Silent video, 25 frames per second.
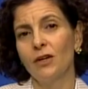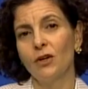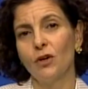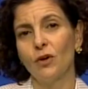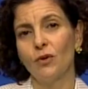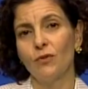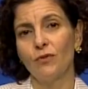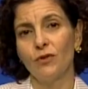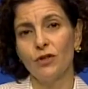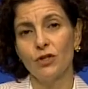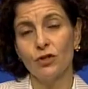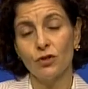
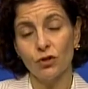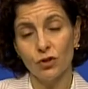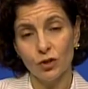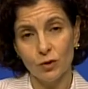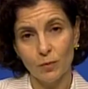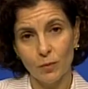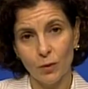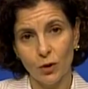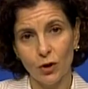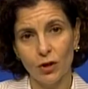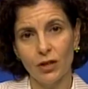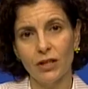officials
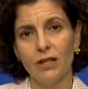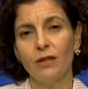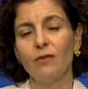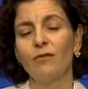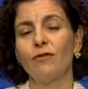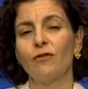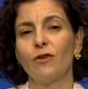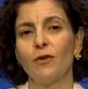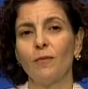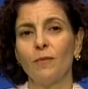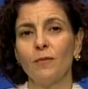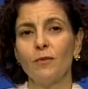body.
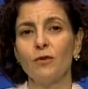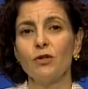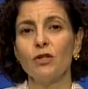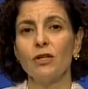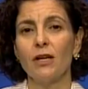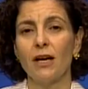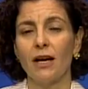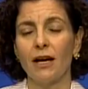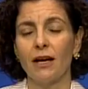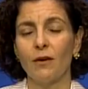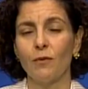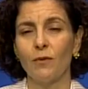
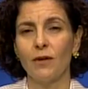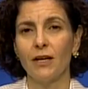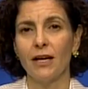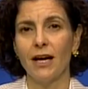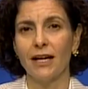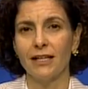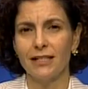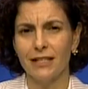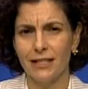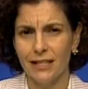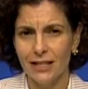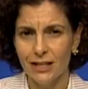We
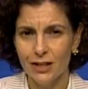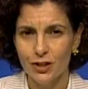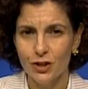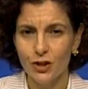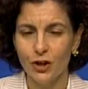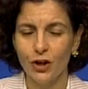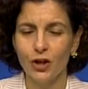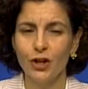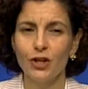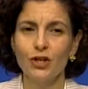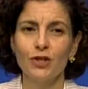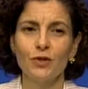had
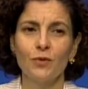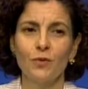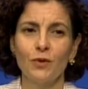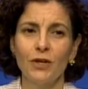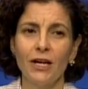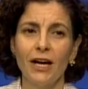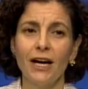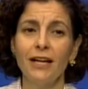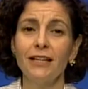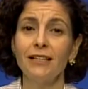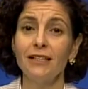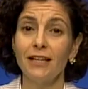teachers. We
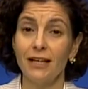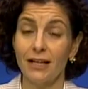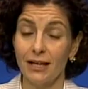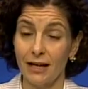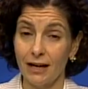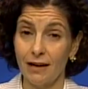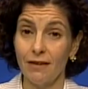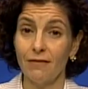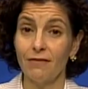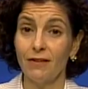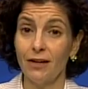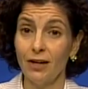had
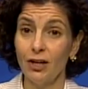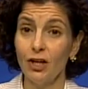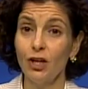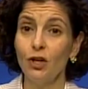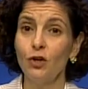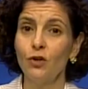a very